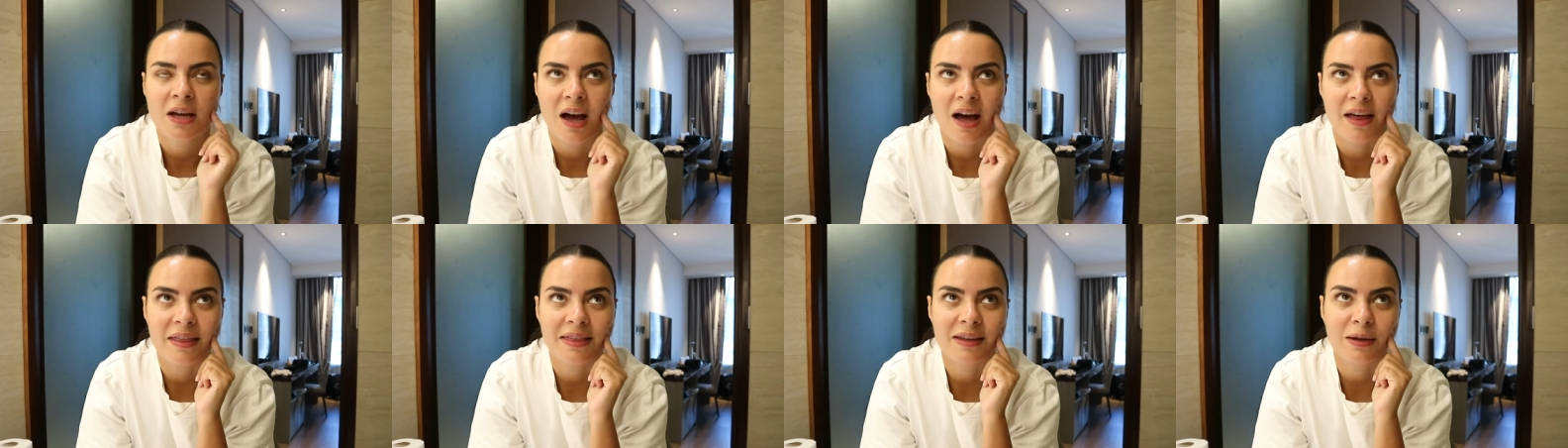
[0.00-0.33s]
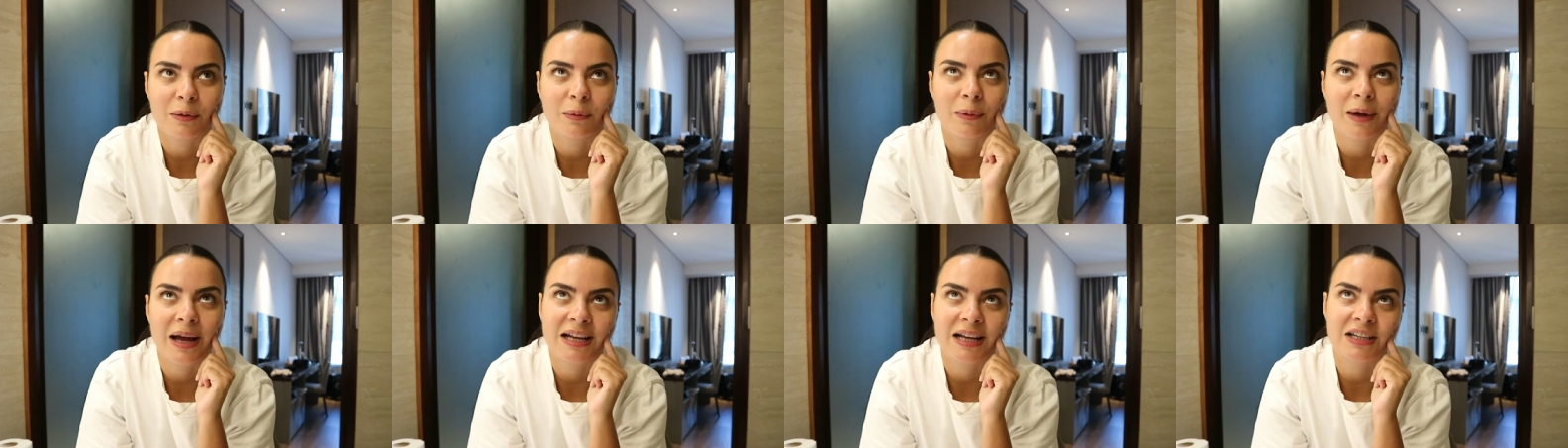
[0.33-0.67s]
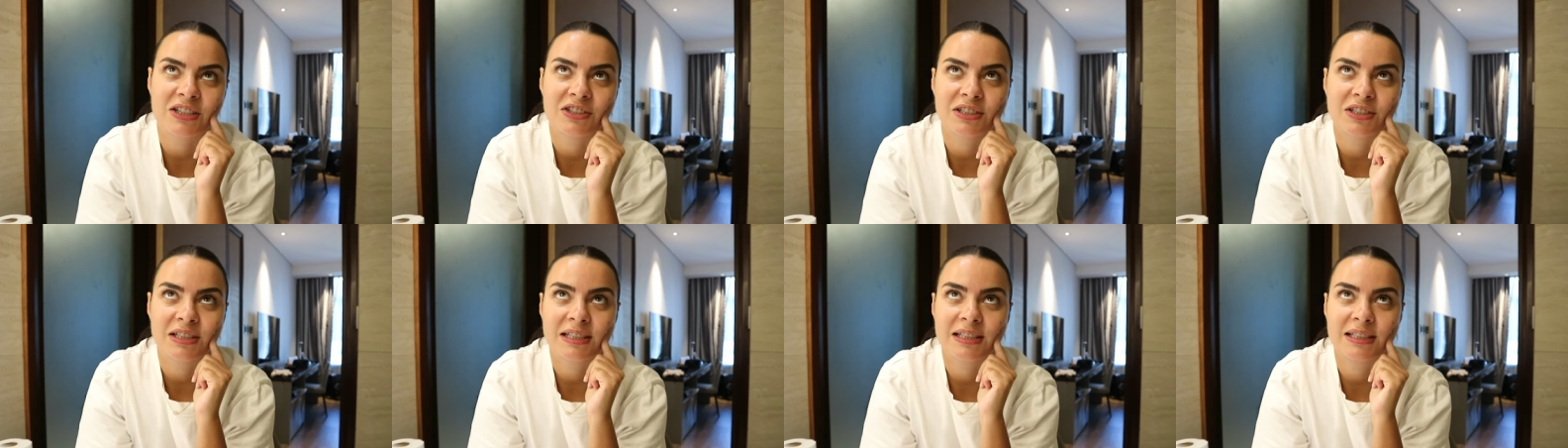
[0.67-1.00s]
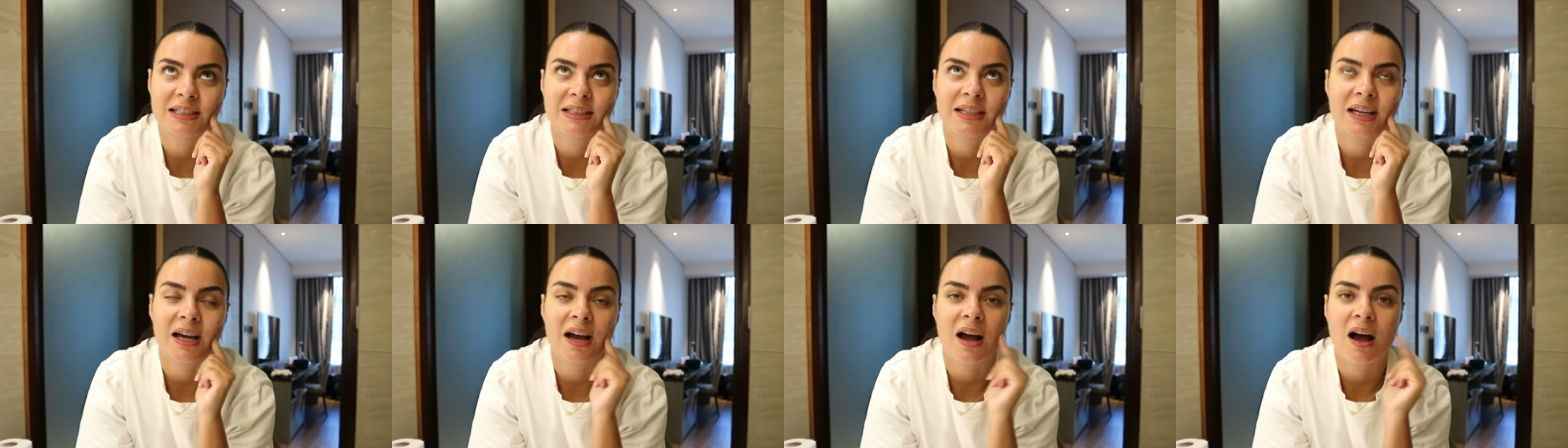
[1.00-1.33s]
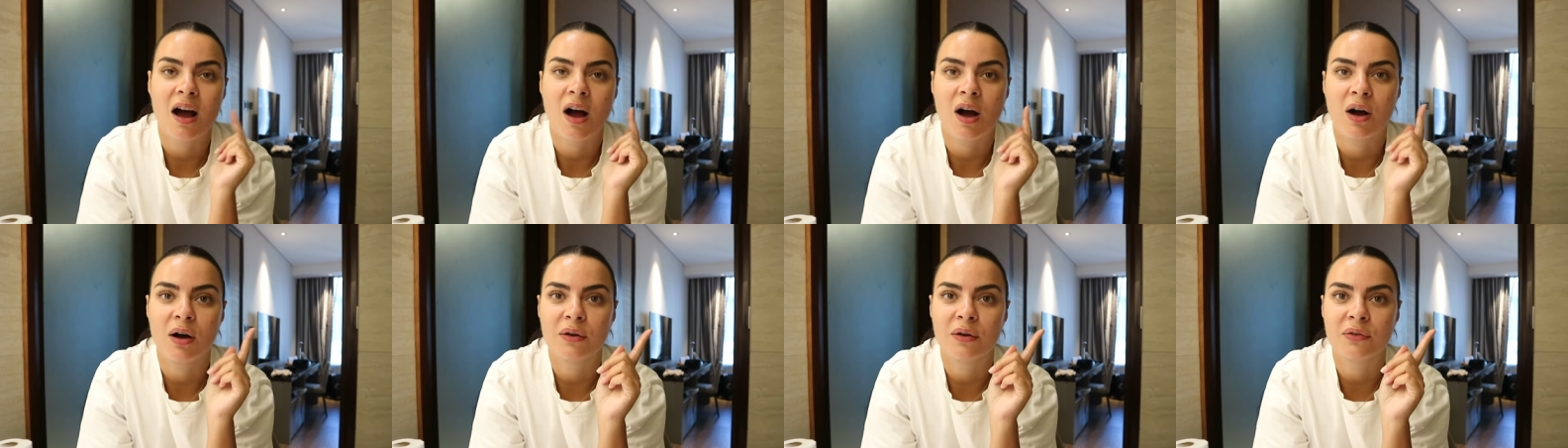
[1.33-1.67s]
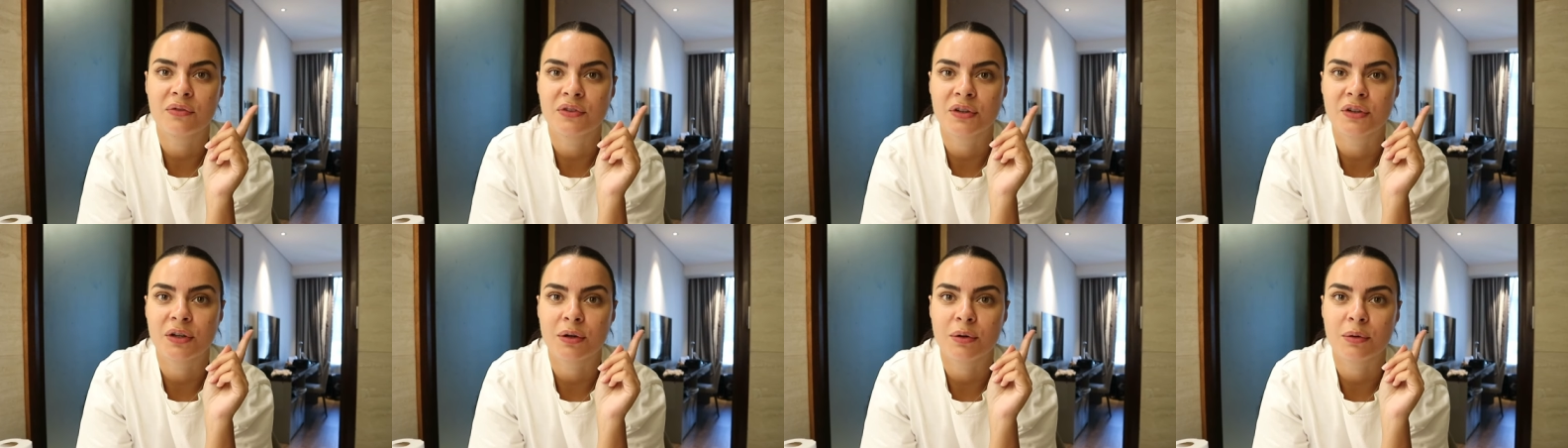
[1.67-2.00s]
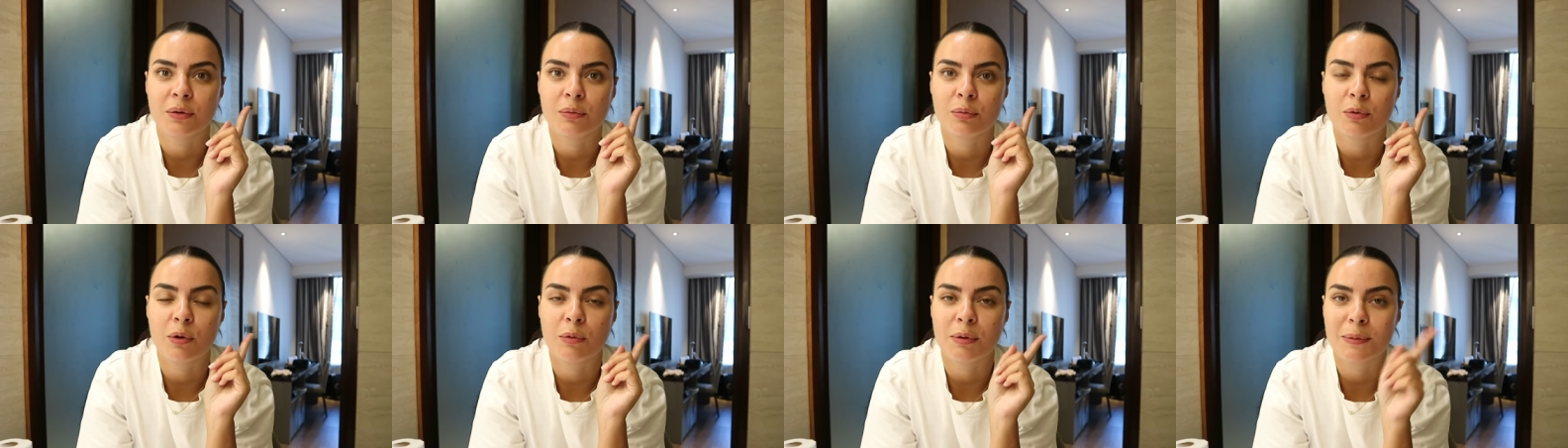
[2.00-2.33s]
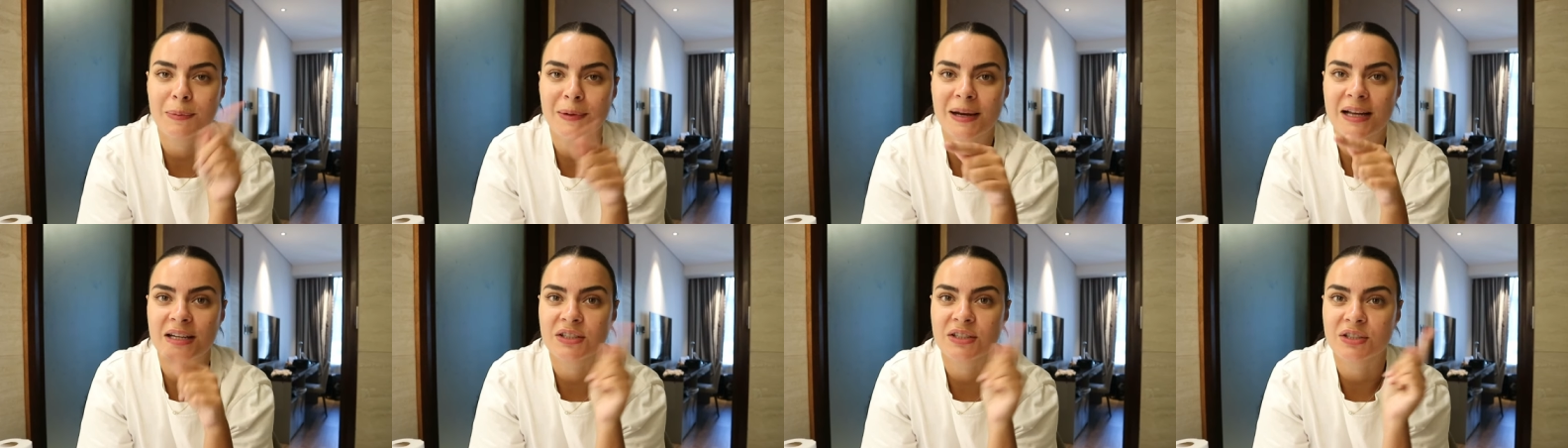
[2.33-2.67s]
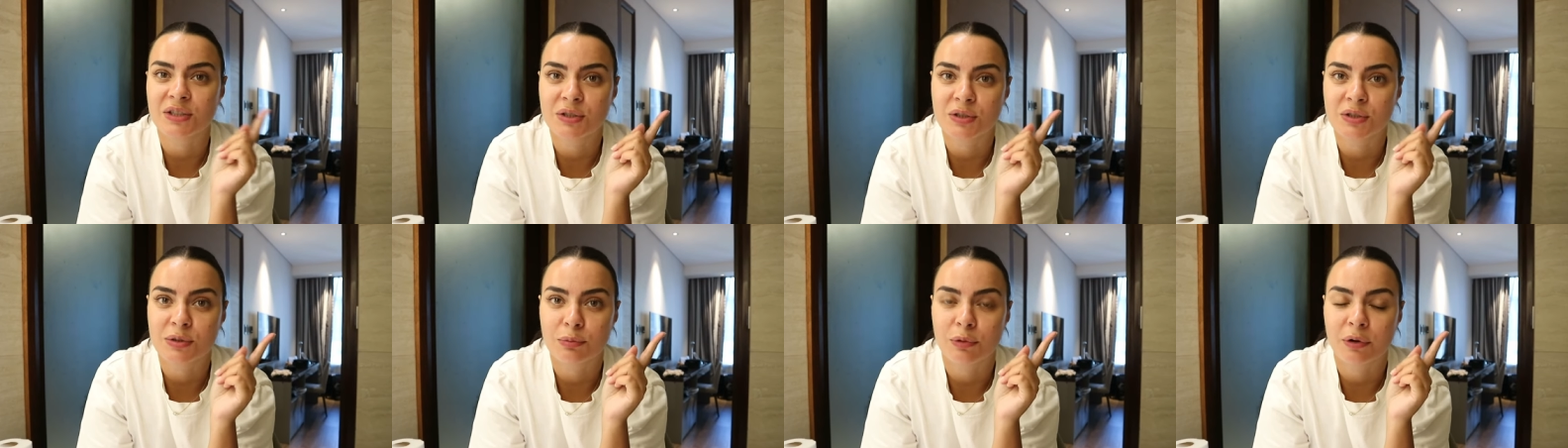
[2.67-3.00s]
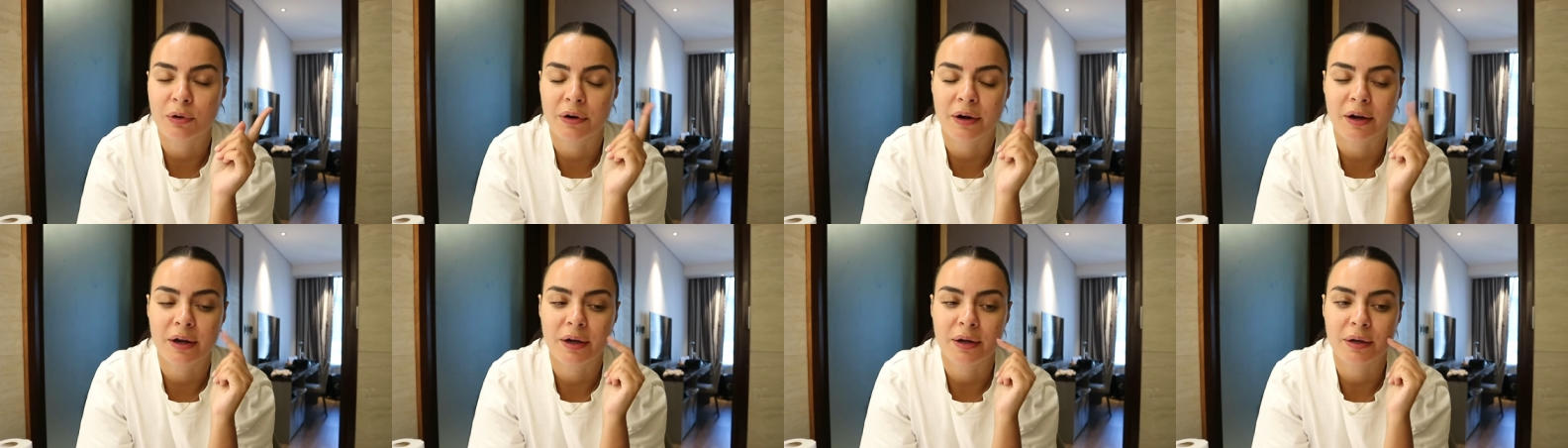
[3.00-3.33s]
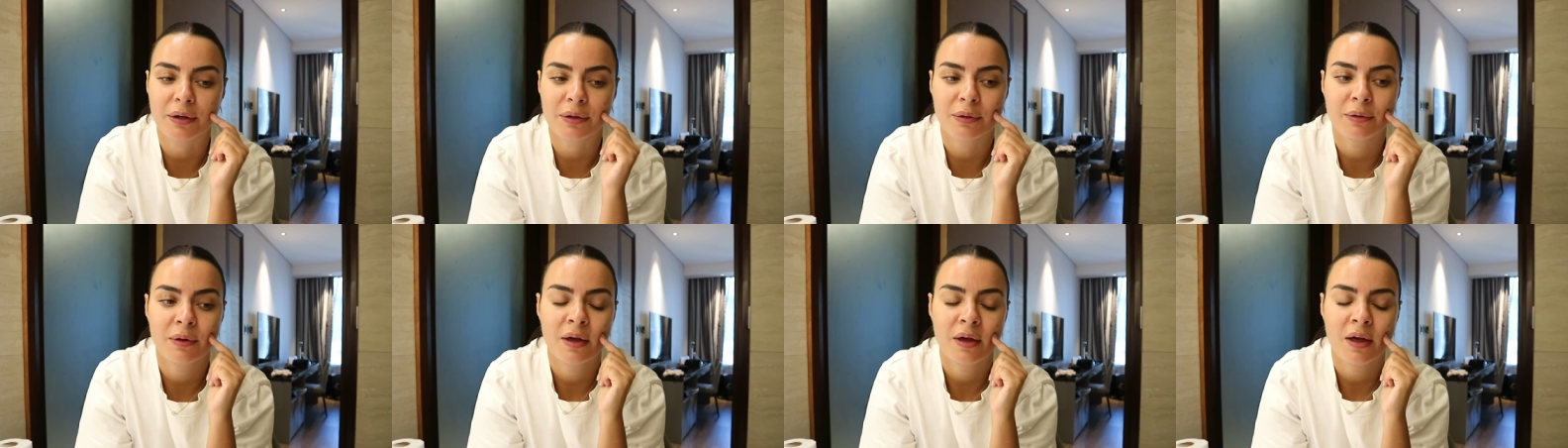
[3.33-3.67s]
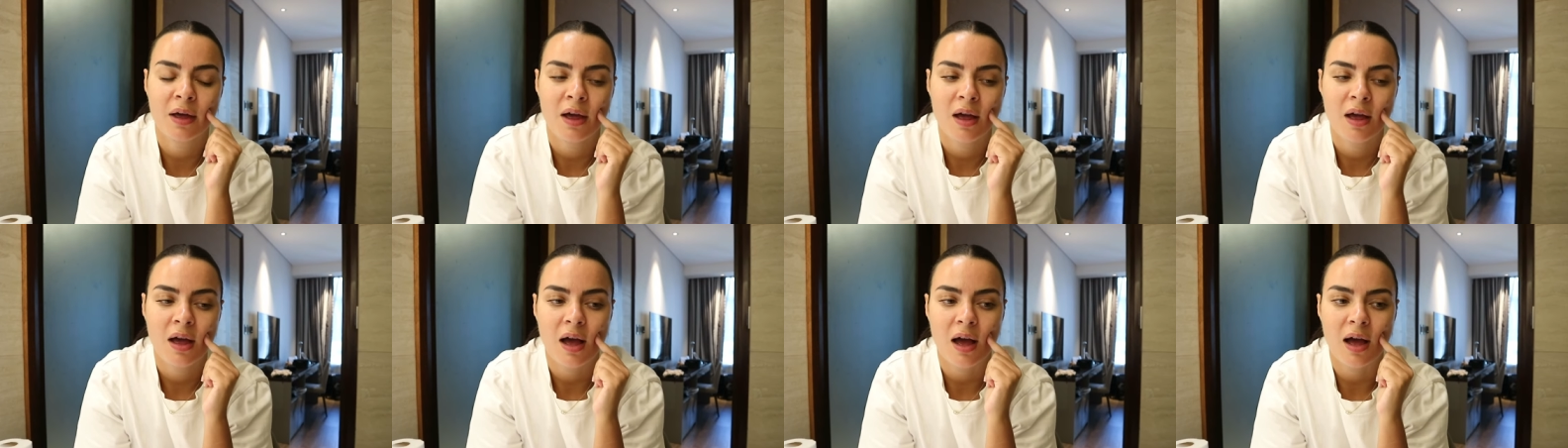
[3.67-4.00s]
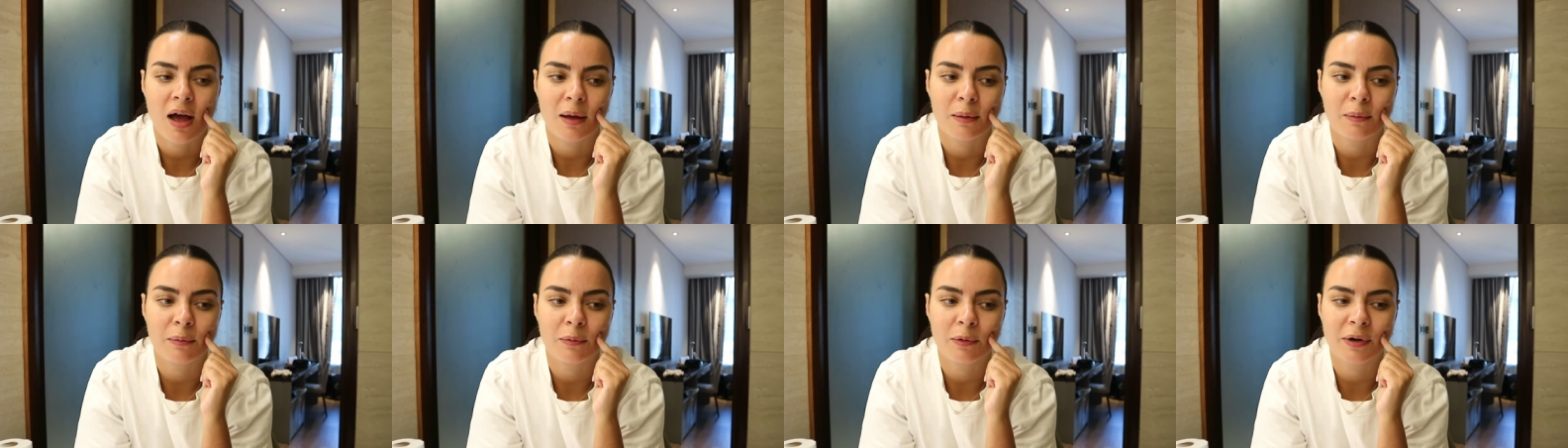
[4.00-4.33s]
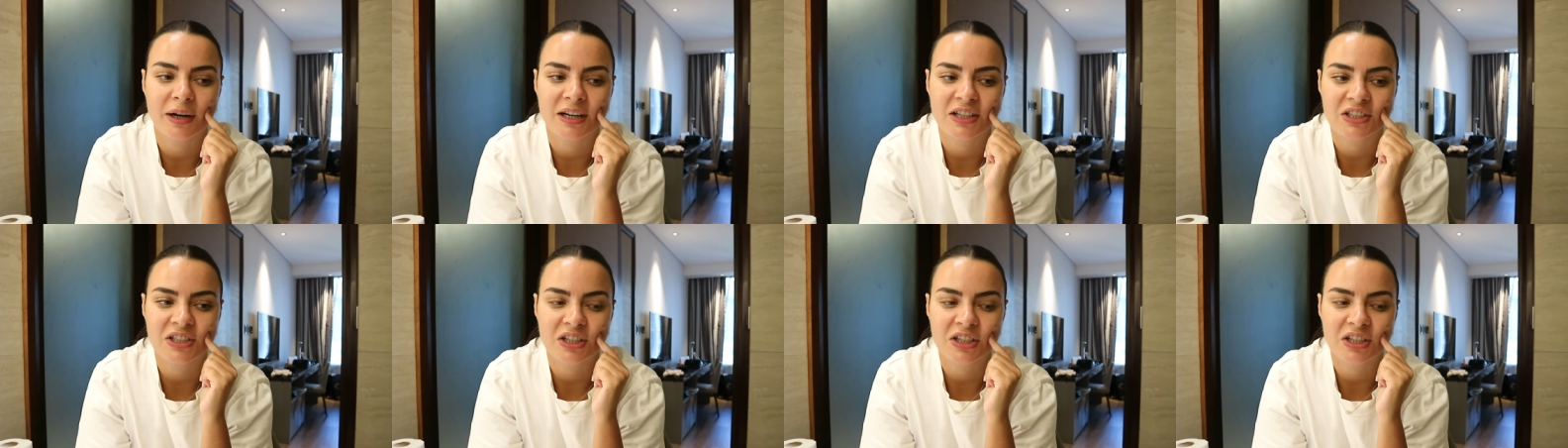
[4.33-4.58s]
I think we're actually, after what we plan to do tomorrow, um, we're